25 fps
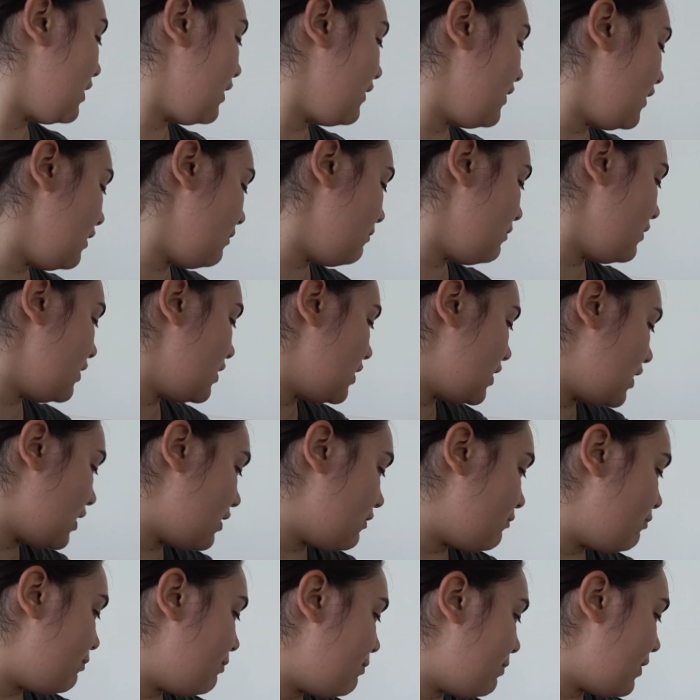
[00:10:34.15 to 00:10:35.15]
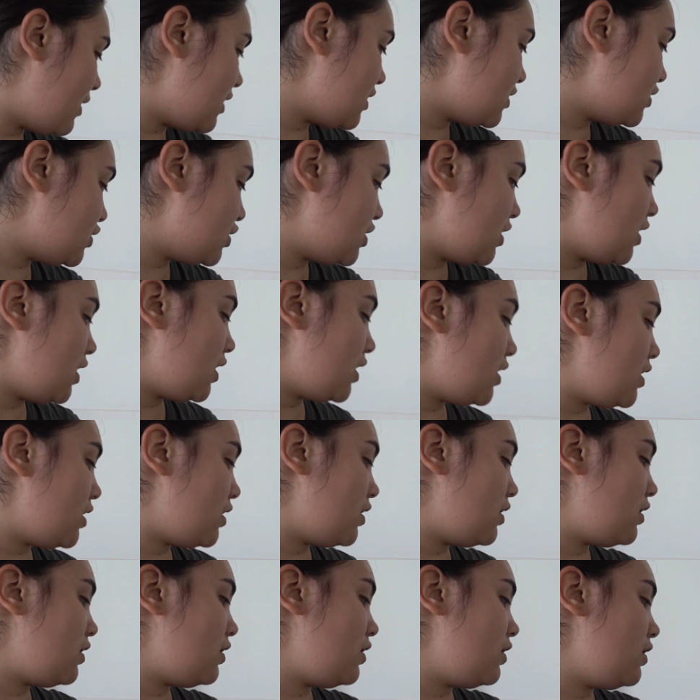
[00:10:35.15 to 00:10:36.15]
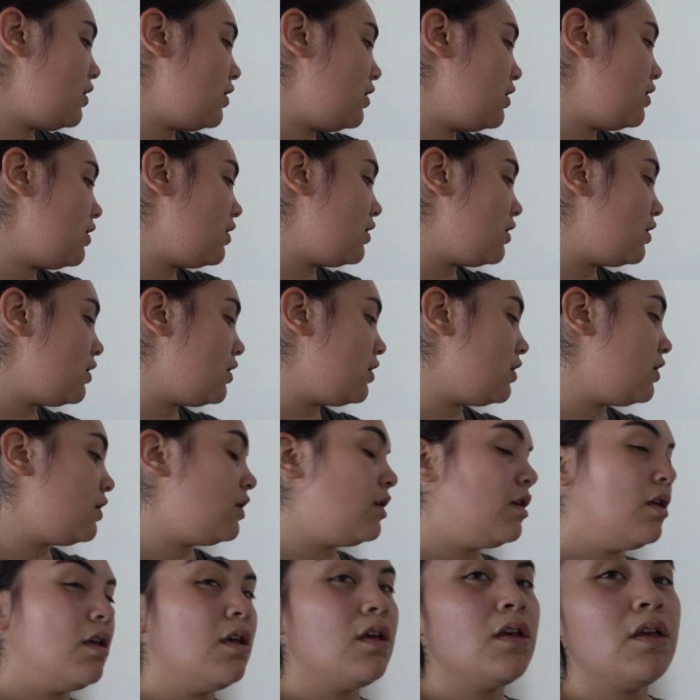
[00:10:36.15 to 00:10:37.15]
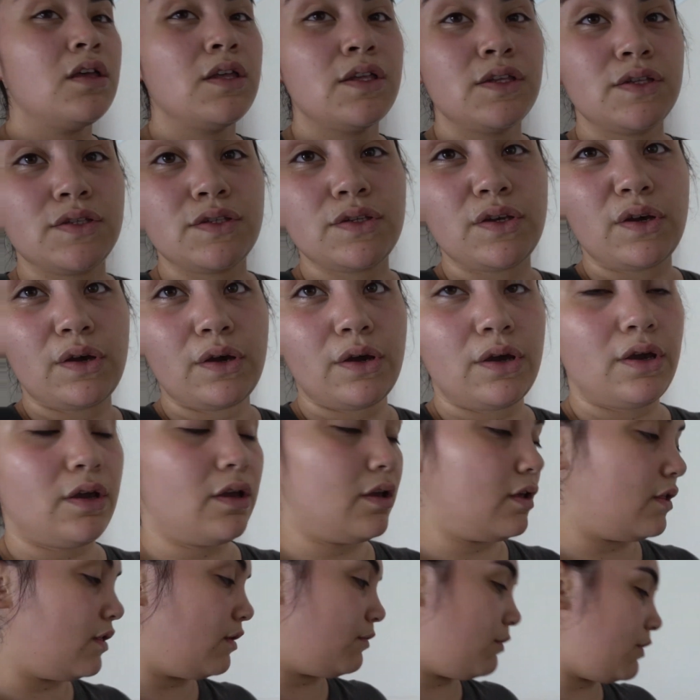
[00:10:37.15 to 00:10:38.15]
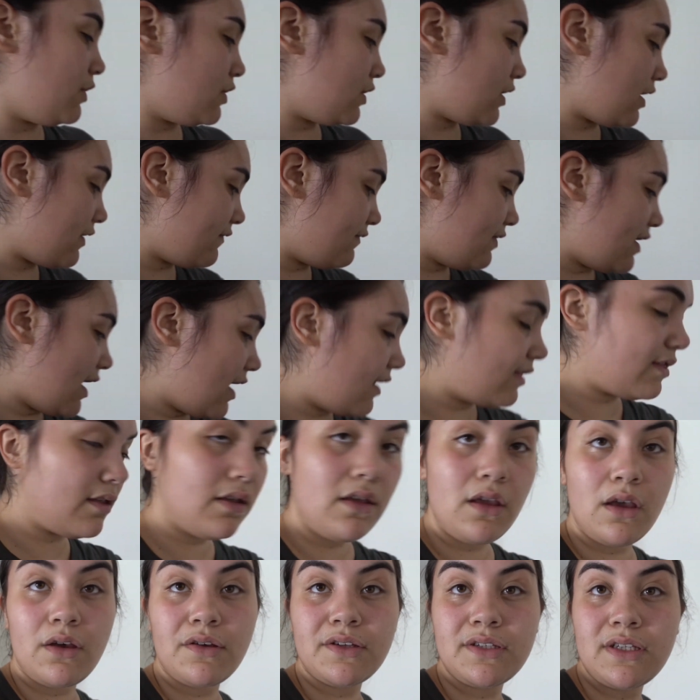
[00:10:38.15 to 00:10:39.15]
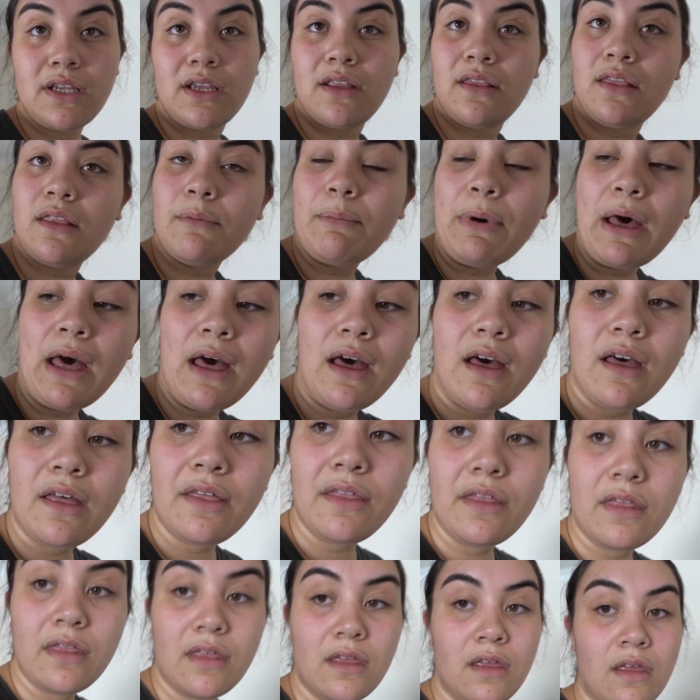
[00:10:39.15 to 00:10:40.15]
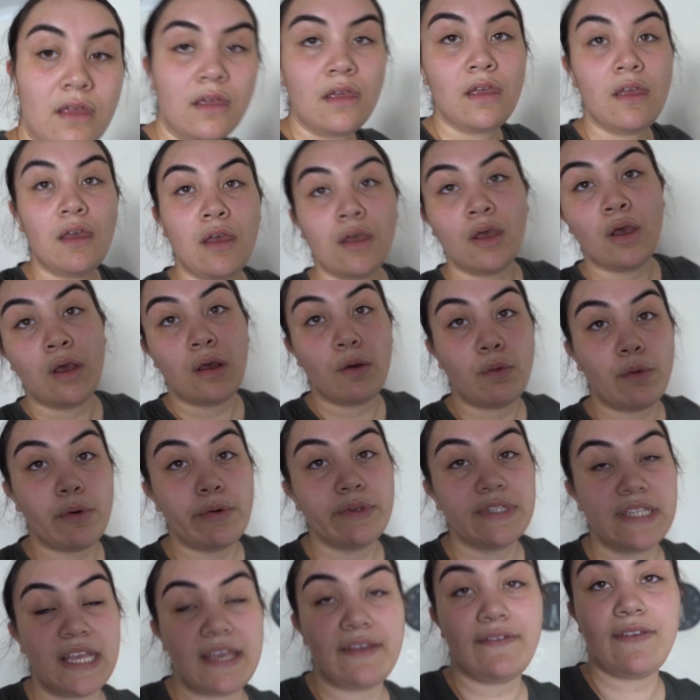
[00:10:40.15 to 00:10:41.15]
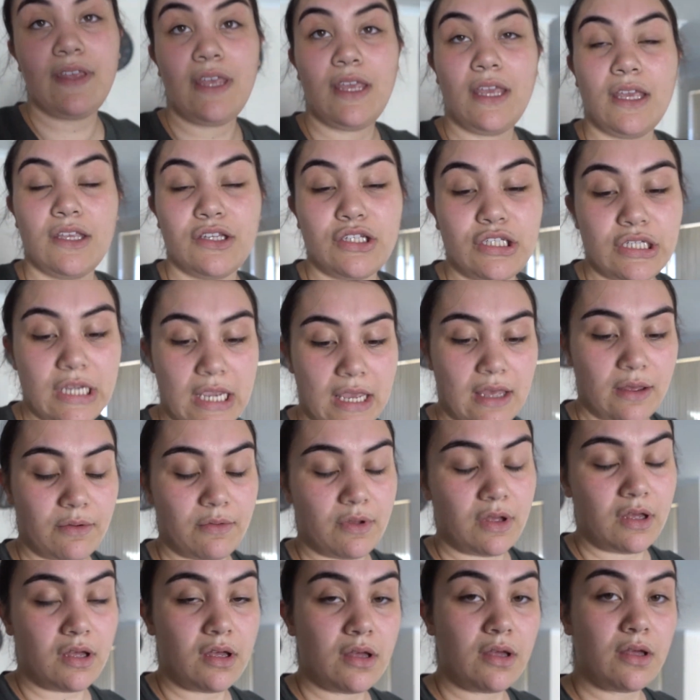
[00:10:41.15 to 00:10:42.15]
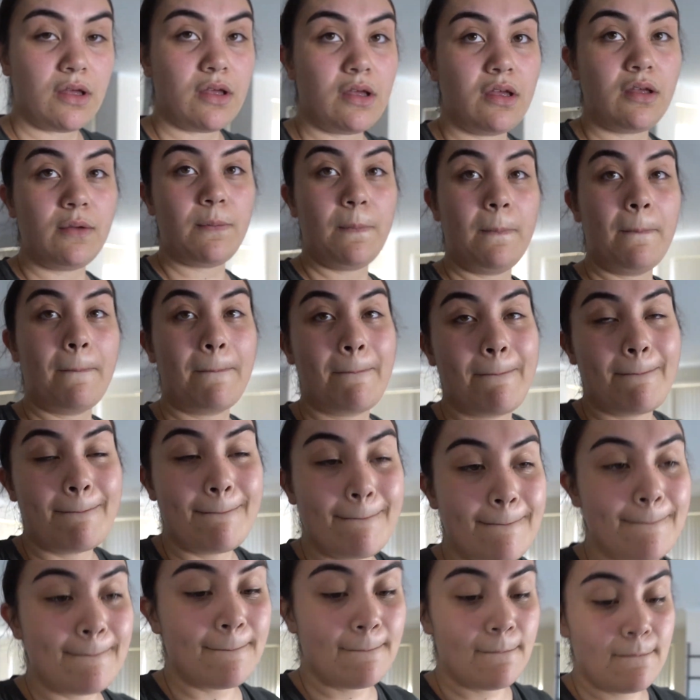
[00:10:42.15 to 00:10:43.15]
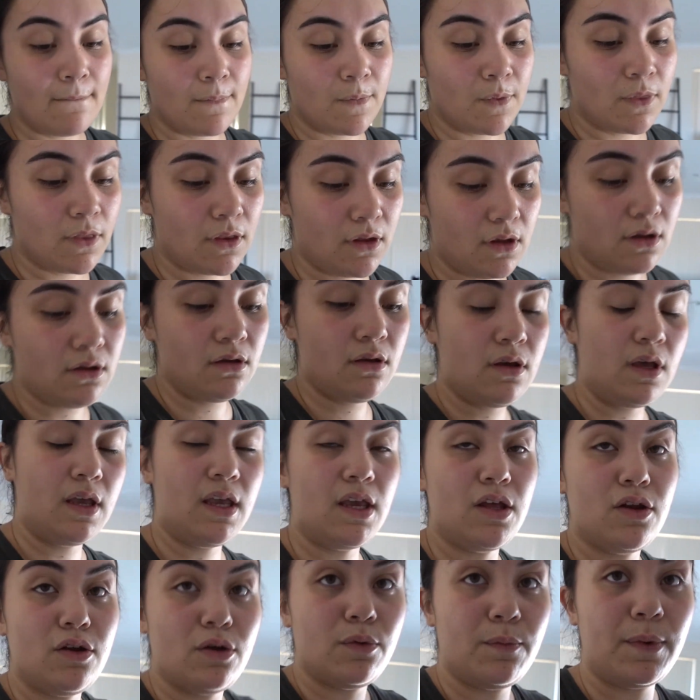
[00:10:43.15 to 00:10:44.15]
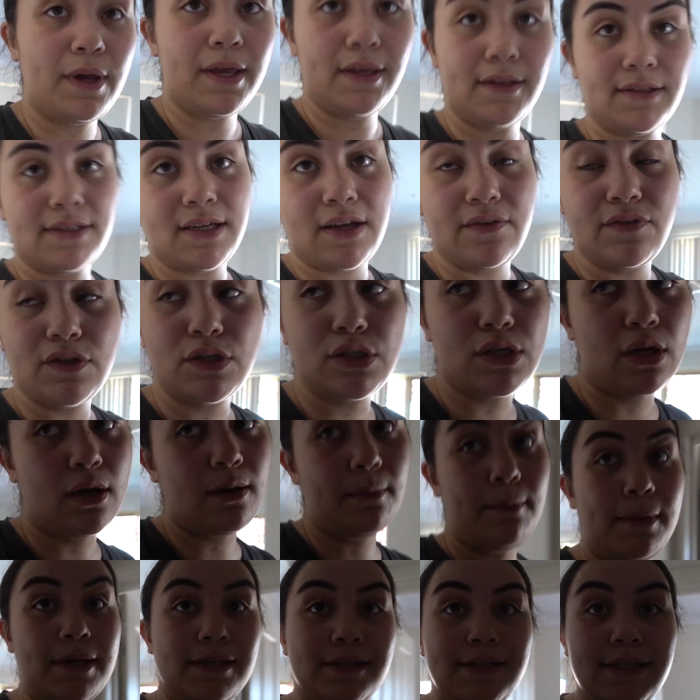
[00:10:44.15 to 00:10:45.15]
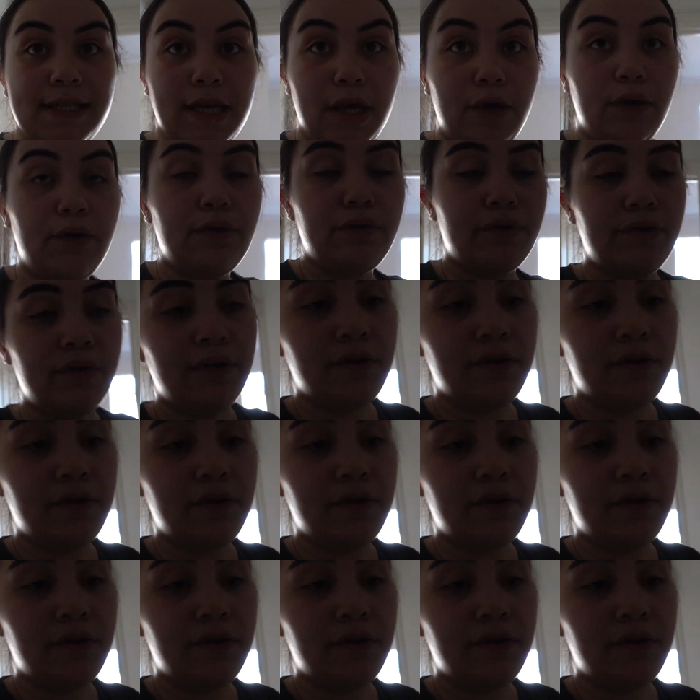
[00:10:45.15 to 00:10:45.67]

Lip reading: I think we're gonna have butter chicken. It's So we're gonna have that. The girls are in the bath. Wol's having a shower. I cannot wait to have a shower myself.